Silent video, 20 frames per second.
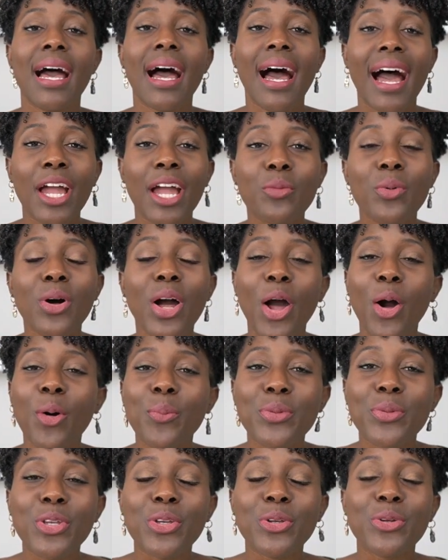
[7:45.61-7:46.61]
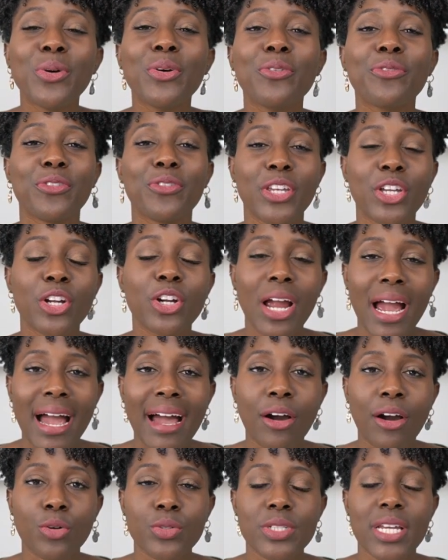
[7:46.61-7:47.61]
I will help you figure
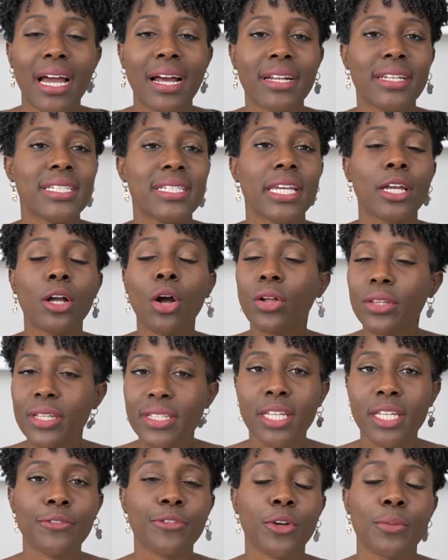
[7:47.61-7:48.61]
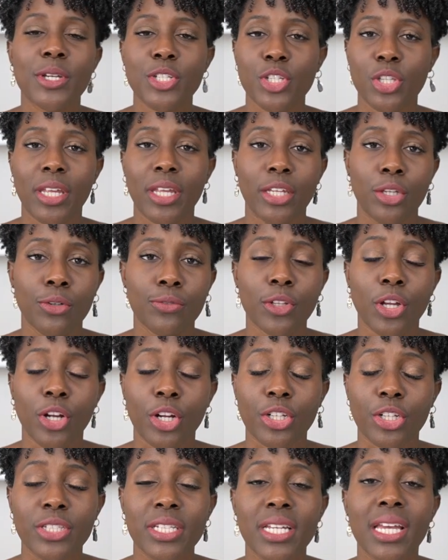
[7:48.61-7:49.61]
out how to take all this information that you've
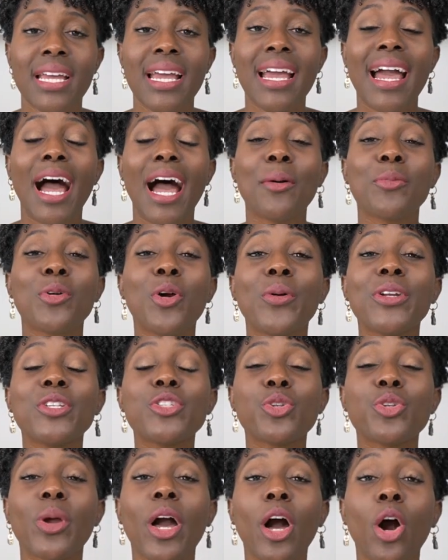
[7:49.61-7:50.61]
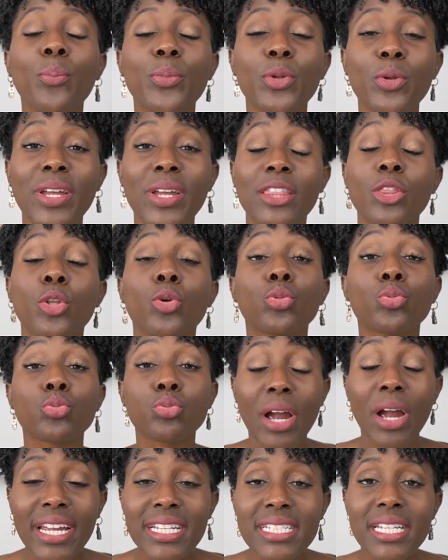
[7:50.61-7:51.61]
learned. I'm going to help you get the
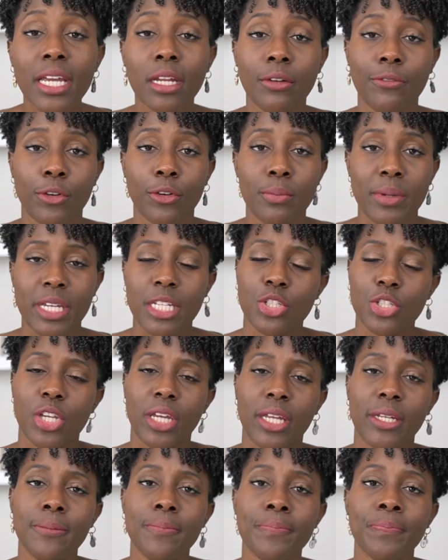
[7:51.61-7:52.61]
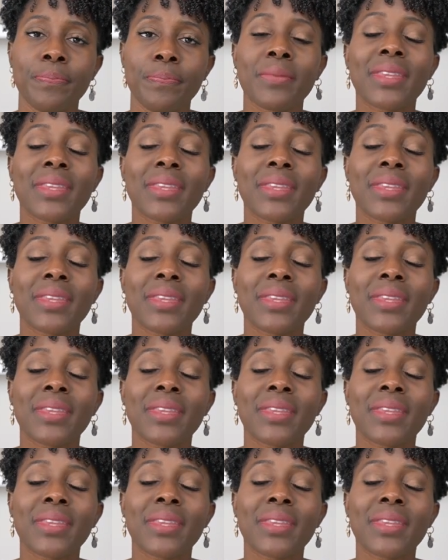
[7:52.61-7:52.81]
right information.